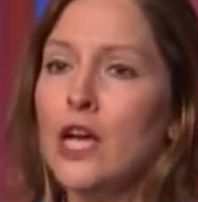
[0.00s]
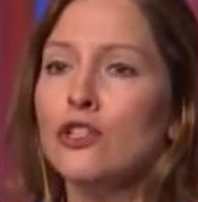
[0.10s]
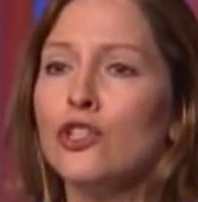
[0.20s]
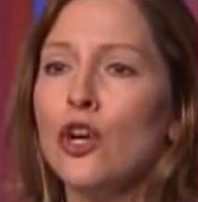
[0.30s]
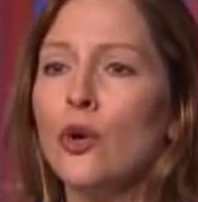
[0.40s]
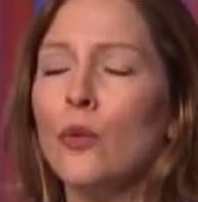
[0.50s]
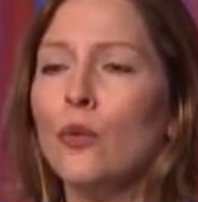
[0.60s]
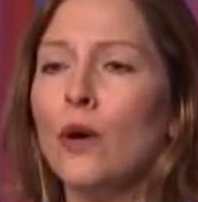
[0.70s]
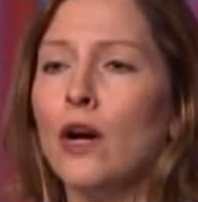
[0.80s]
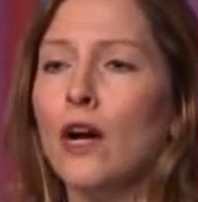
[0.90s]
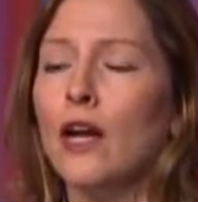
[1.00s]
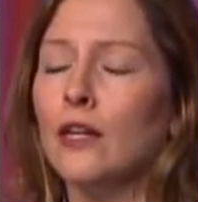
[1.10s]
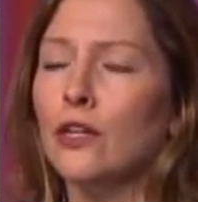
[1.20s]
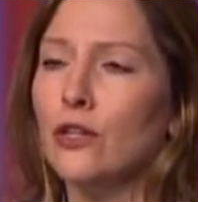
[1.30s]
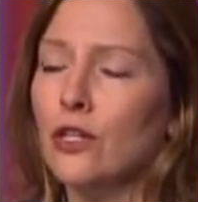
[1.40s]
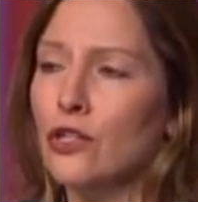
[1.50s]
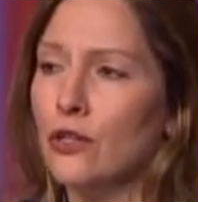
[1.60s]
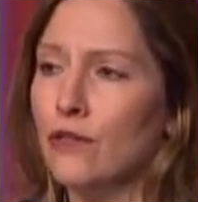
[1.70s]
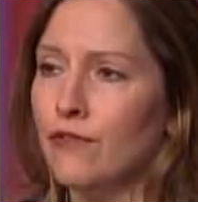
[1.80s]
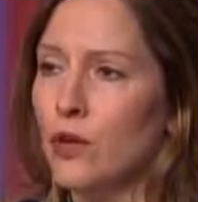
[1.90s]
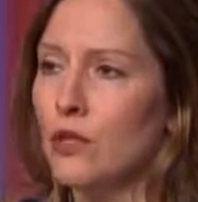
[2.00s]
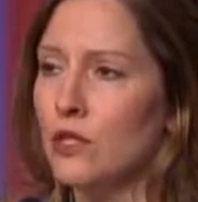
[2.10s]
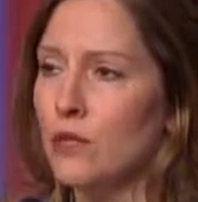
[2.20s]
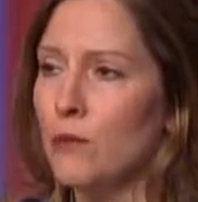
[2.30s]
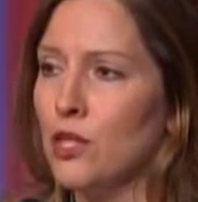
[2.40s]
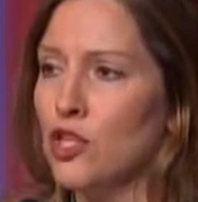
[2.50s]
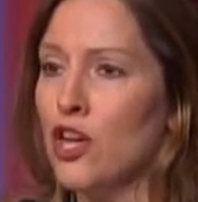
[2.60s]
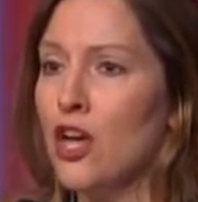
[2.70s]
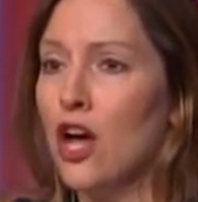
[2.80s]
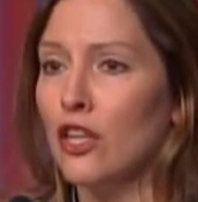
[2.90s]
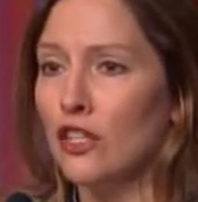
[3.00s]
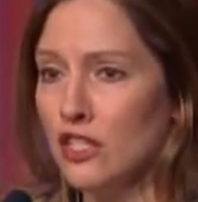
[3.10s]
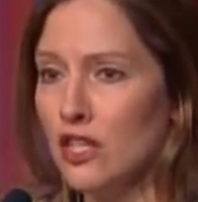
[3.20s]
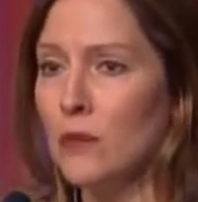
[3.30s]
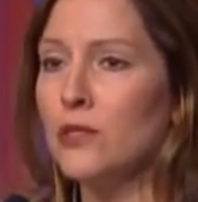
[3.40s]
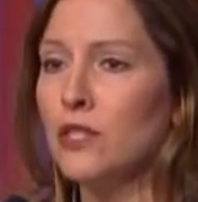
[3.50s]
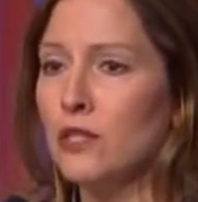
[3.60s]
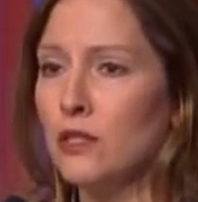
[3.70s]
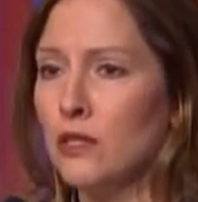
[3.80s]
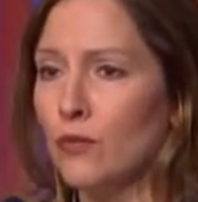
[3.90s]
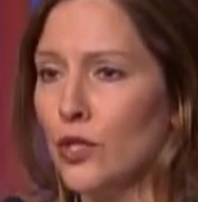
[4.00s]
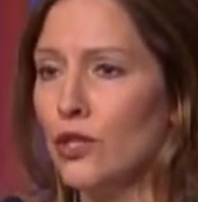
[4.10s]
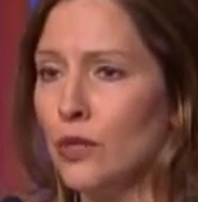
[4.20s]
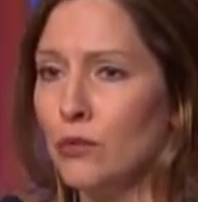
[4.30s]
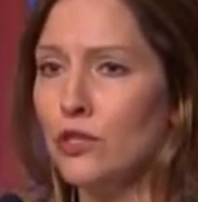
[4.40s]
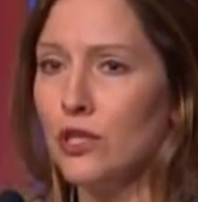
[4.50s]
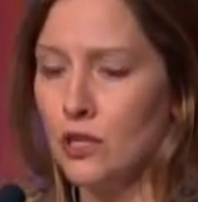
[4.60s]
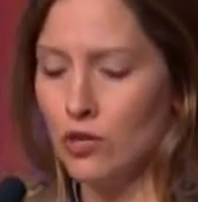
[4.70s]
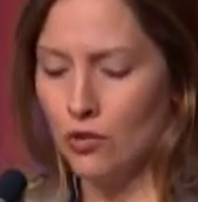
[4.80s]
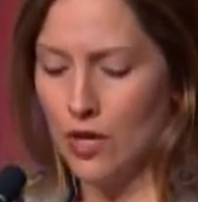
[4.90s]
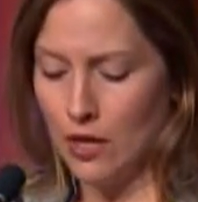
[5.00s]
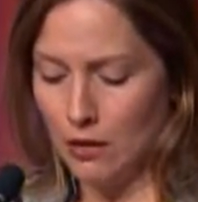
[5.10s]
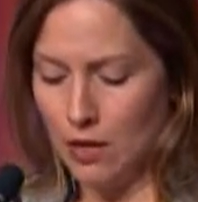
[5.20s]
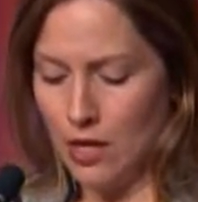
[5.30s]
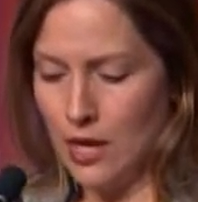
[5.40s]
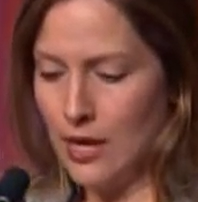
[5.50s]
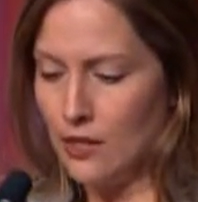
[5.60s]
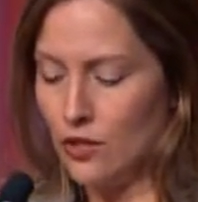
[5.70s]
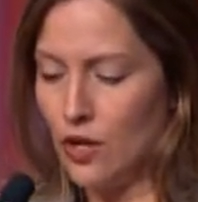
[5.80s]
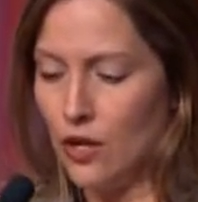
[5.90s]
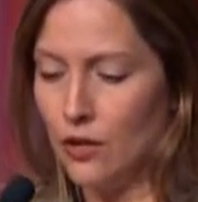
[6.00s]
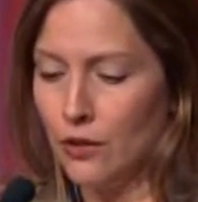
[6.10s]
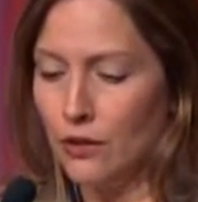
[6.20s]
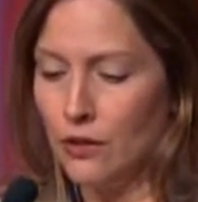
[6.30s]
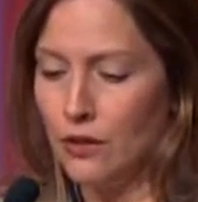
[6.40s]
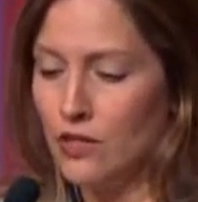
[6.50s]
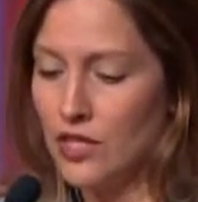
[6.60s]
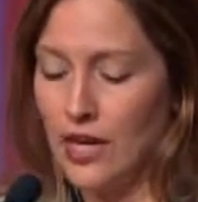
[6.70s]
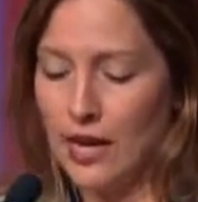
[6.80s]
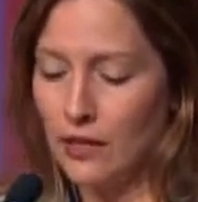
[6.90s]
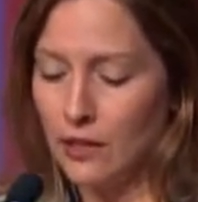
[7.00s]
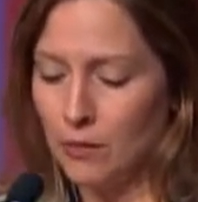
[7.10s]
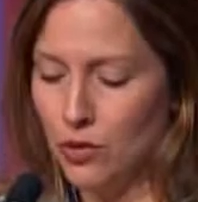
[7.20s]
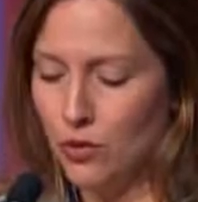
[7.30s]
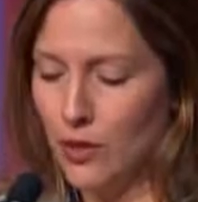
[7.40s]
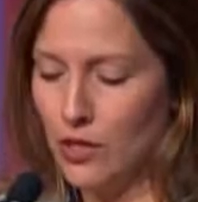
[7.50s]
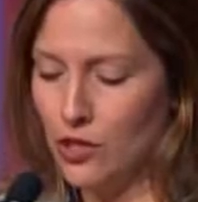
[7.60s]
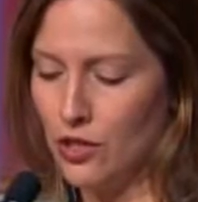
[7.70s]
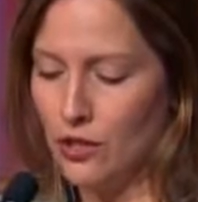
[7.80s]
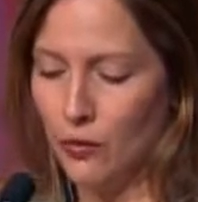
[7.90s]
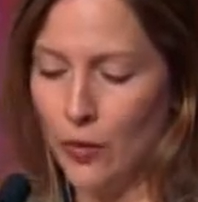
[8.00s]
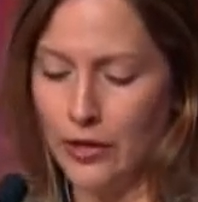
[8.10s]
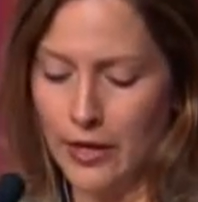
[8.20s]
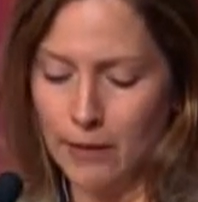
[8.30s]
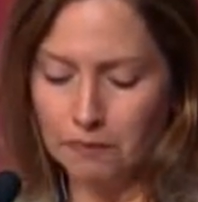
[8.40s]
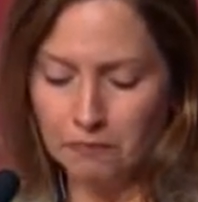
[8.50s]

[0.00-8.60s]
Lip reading: So I encourage you to focus as much on the substance of what you're going to present at trial as on the style and the persuasion and whatnot.